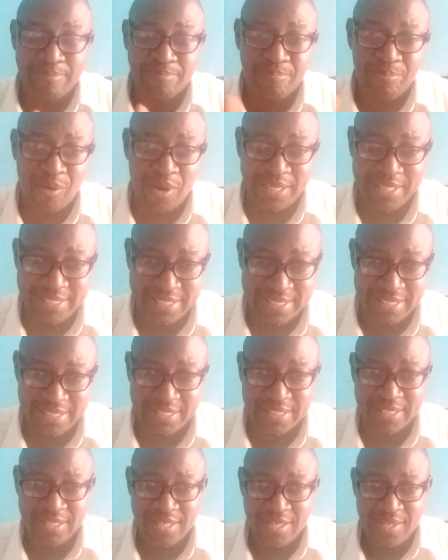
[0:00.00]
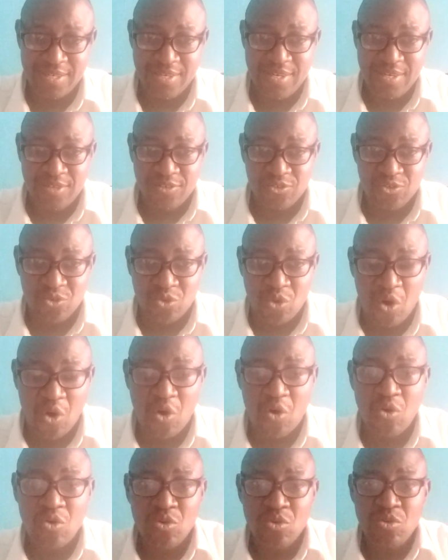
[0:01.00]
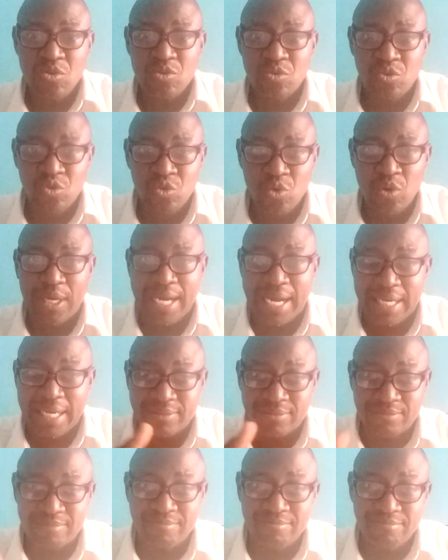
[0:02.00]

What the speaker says: politics. Though you can